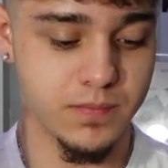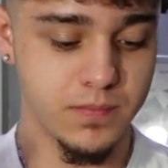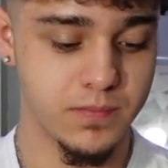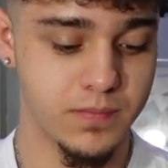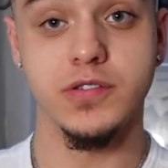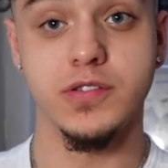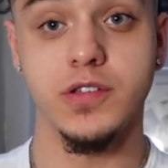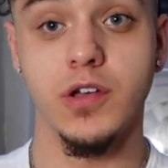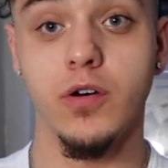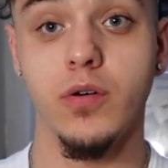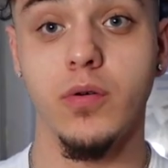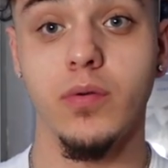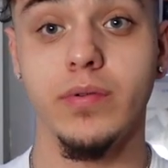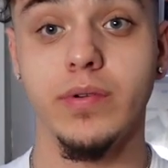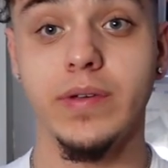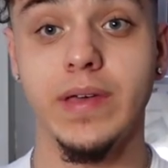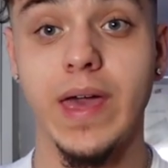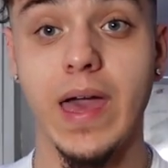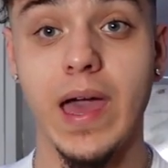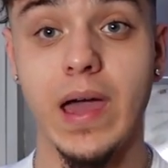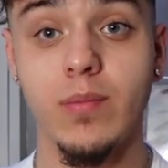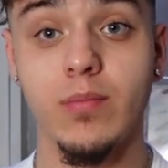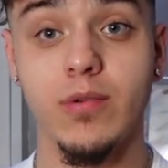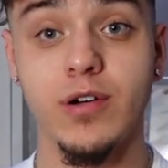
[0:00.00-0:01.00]
Also,
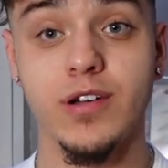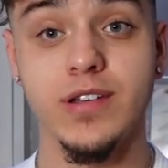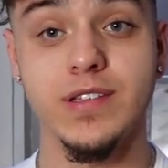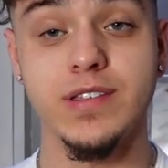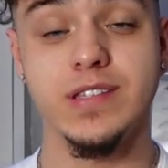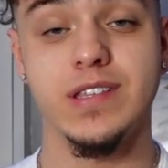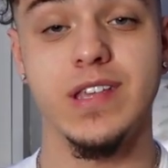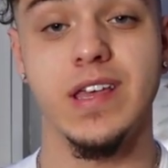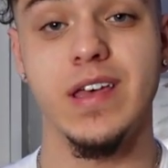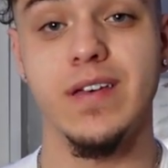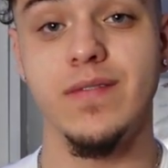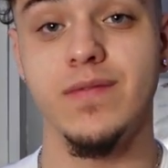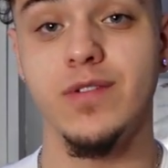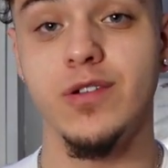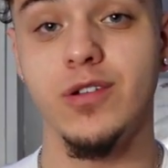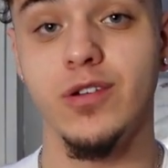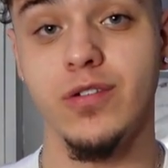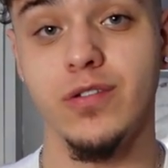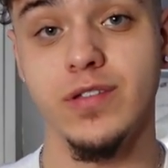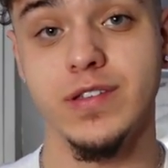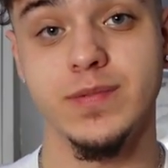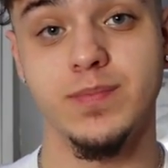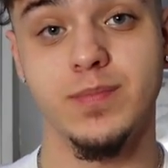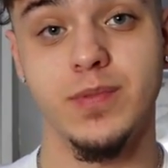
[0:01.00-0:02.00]
cameras, if you
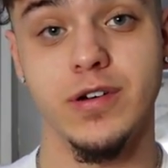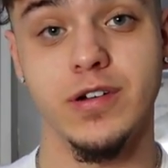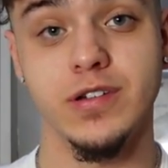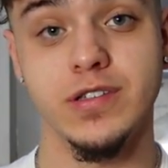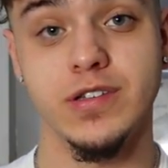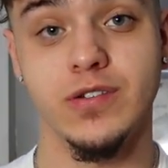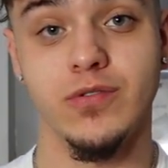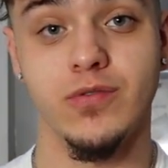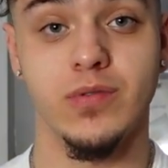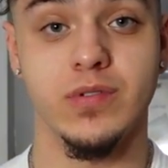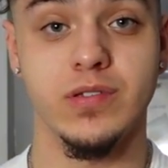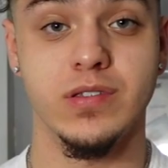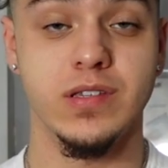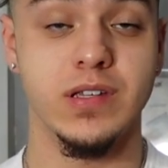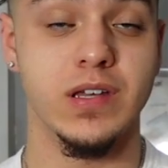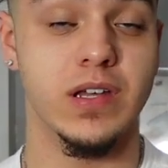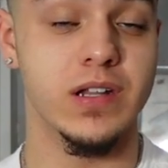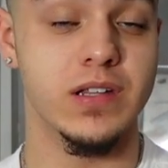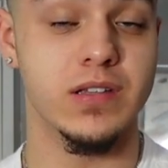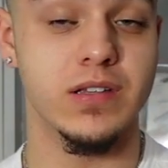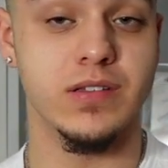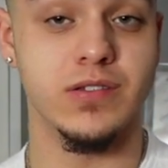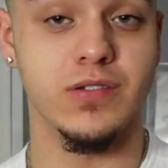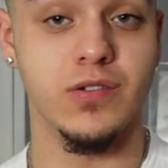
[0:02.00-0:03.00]
know this person wants to get
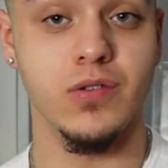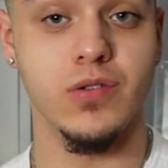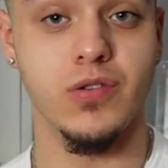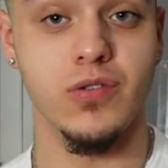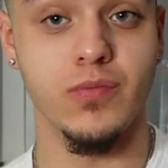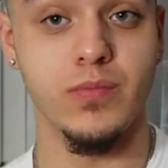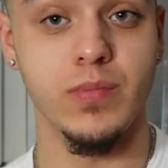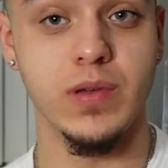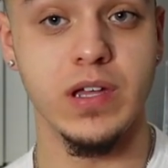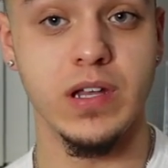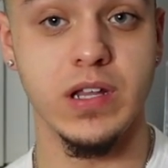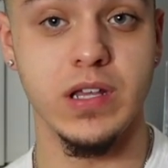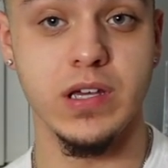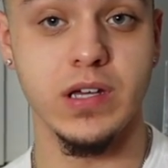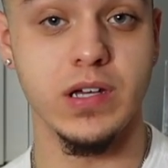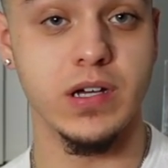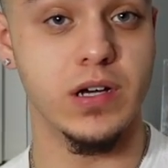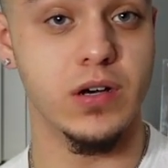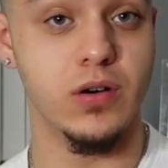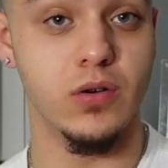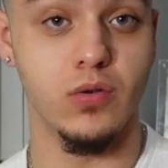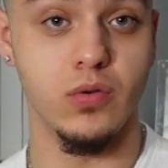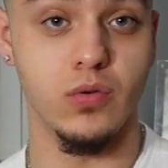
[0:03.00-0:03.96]
into social media